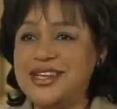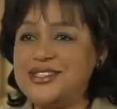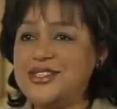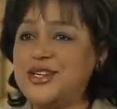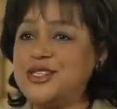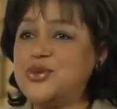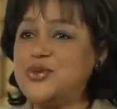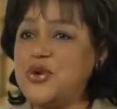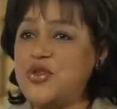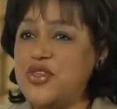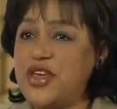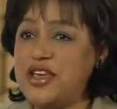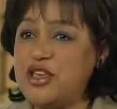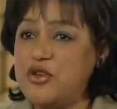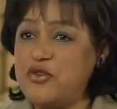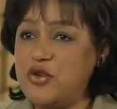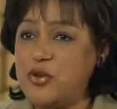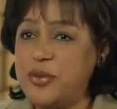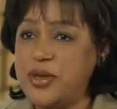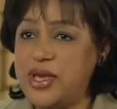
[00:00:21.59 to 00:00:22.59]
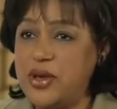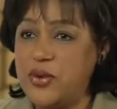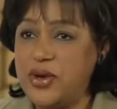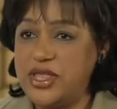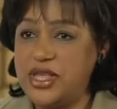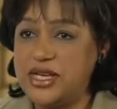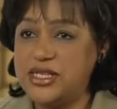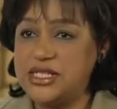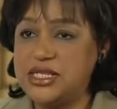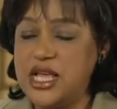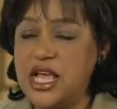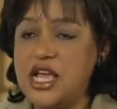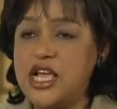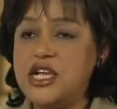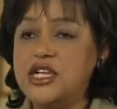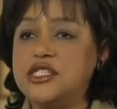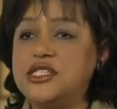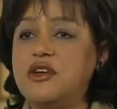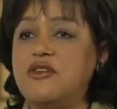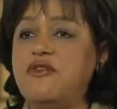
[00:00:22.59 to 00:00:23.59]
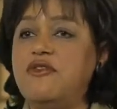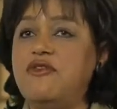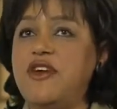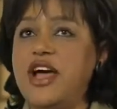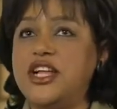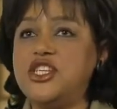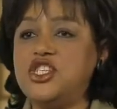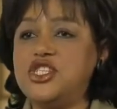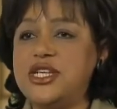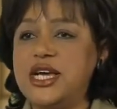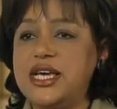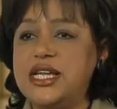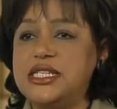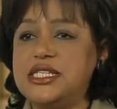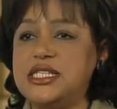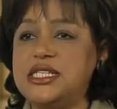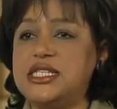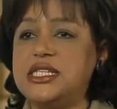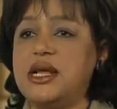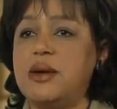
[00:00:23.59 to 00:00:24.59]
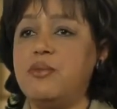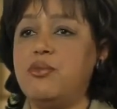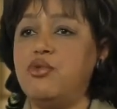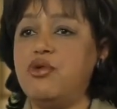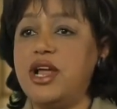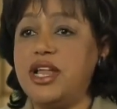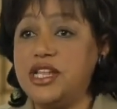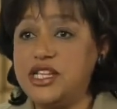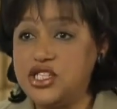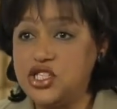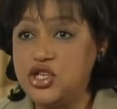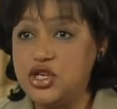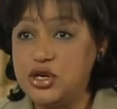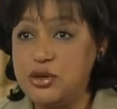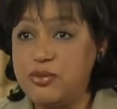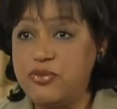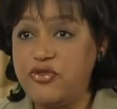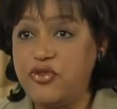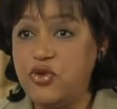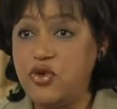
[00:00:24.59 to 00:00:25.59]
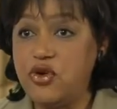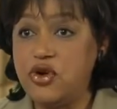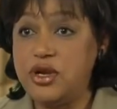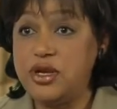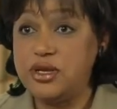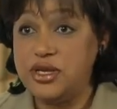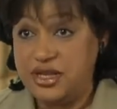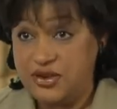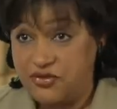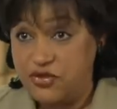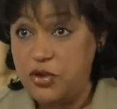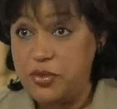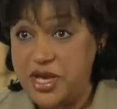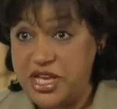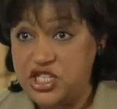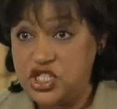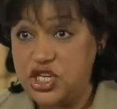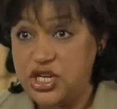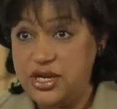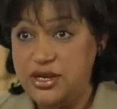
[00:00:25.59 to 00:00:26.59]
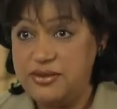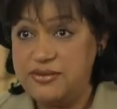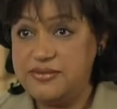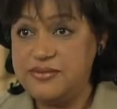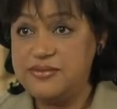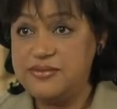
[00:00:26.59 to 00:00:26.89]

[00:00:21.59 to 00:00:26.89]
Dr. Wu, thank you for being with us. So vaginitis is an umbrella term for inflammation?